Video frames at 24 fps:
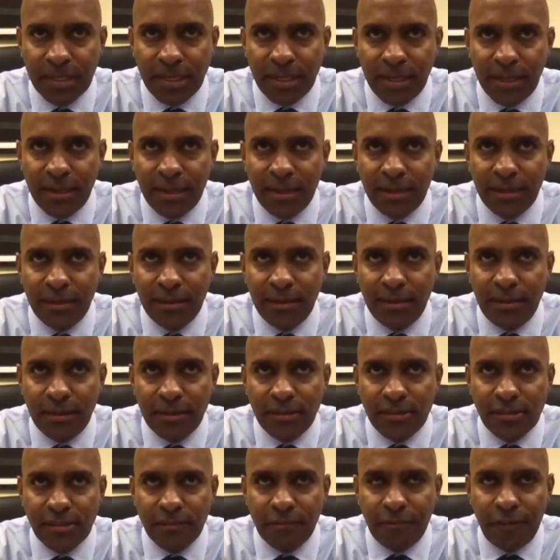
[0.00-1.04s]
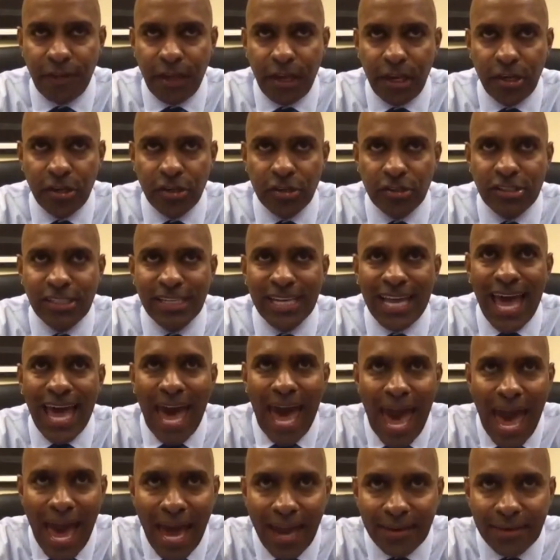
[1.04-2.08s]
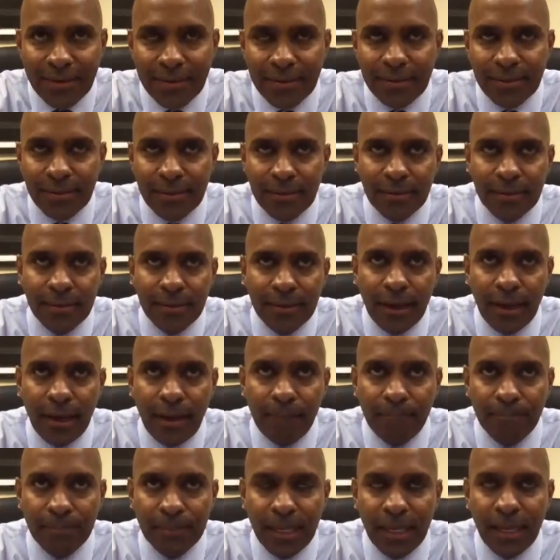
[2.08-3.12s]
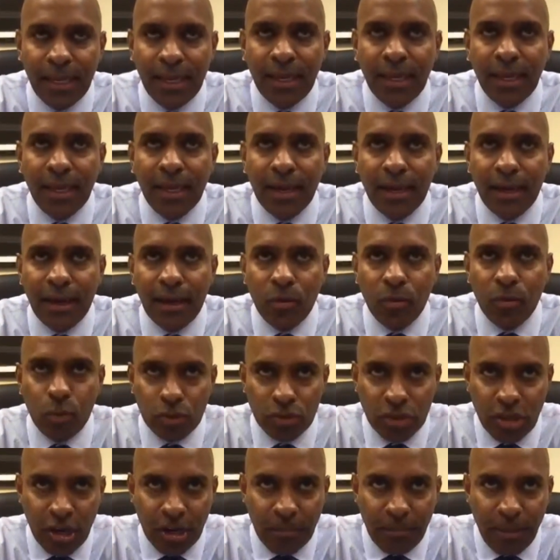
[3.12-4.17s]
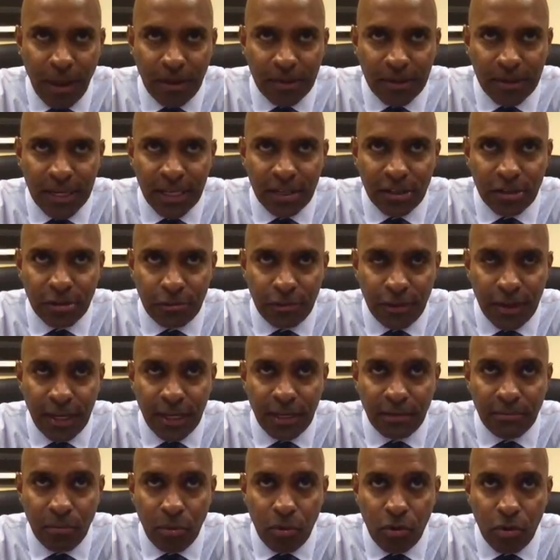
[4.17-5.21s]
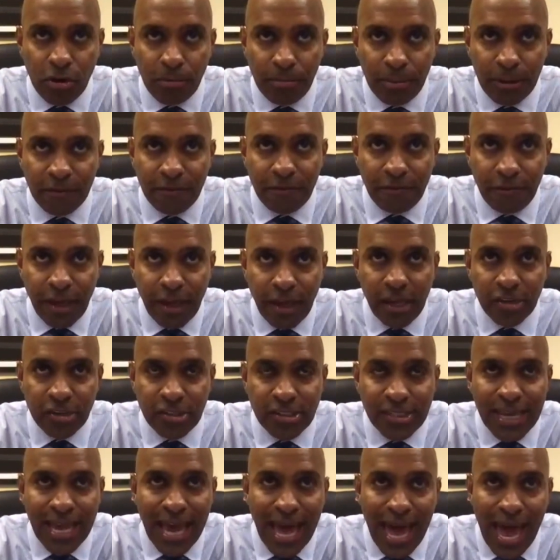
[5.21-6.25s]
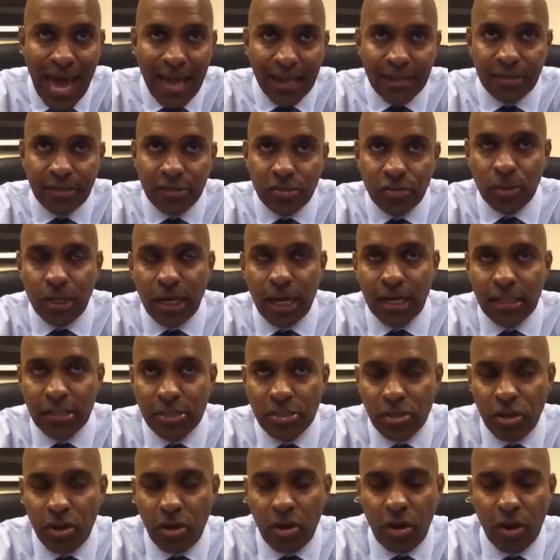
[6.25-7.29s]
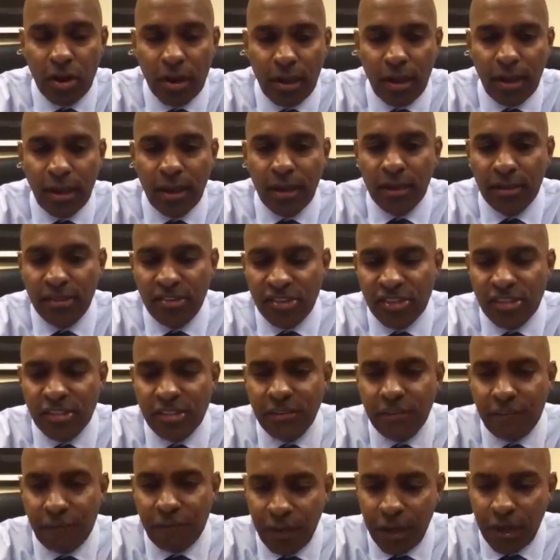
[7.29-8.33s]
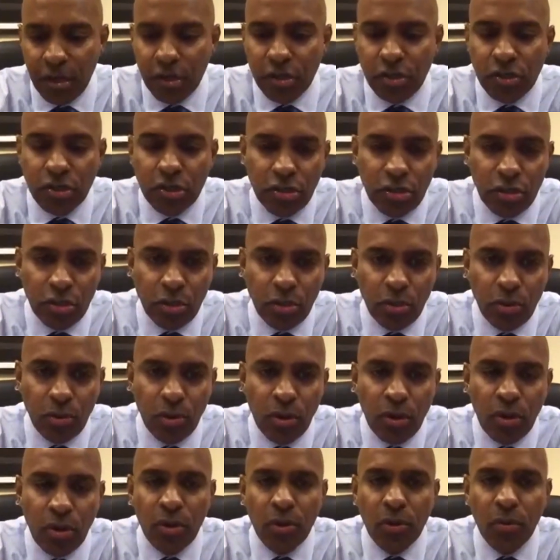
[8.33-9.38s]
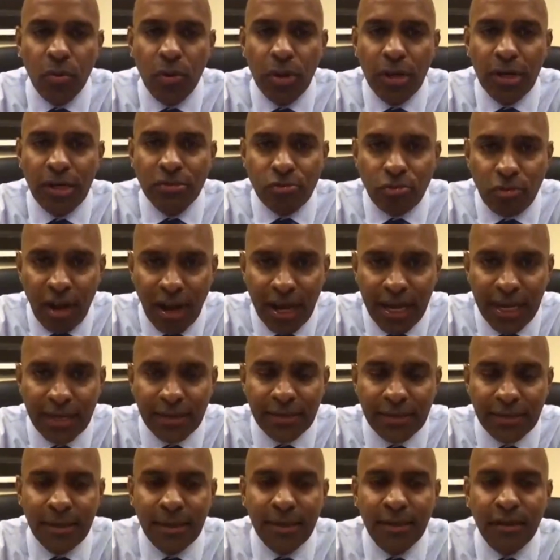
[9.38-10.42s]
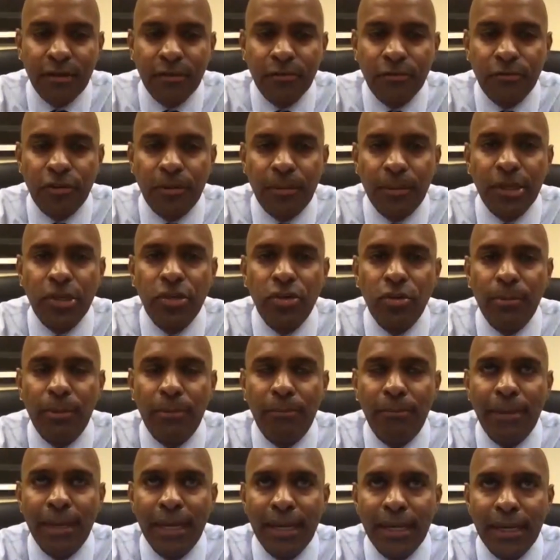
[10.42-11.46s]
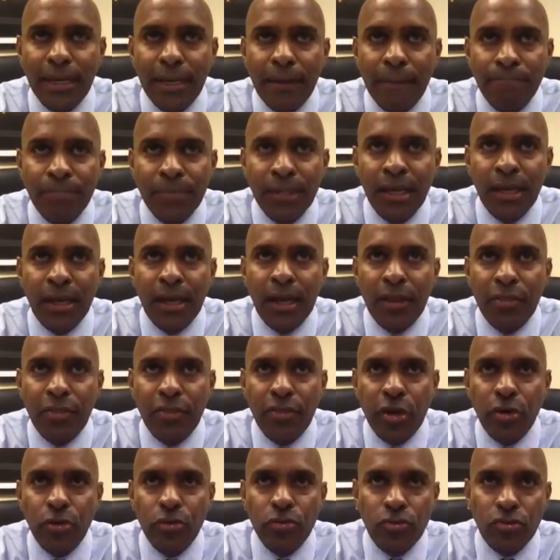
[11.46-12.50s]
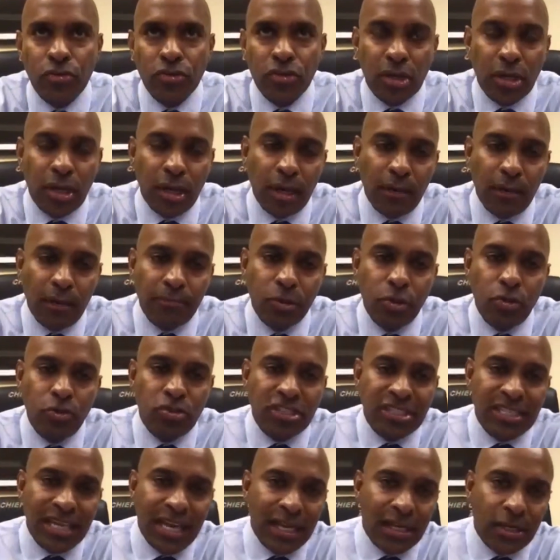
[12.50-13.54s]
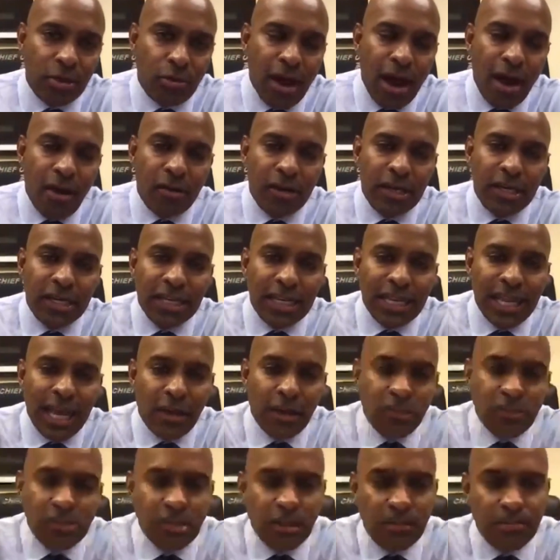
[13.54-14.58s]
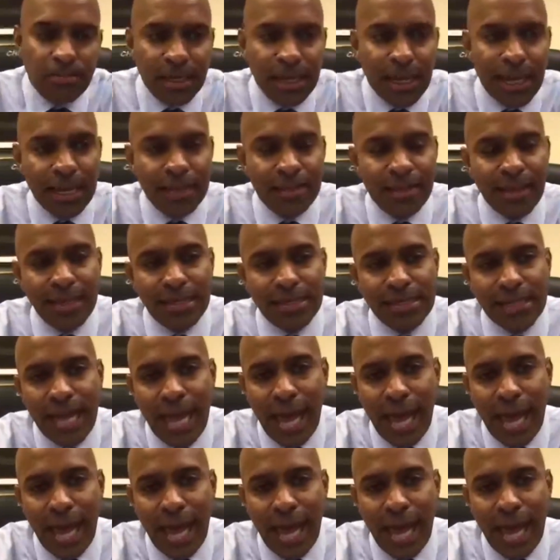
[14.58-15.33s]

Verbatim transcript: this failure to act. Um, uh, we'll talk about intervene more, but failure to act is what I saw. Just the failure to do what is right from a human being. Uh, those um, who stand around and allow something like that to happen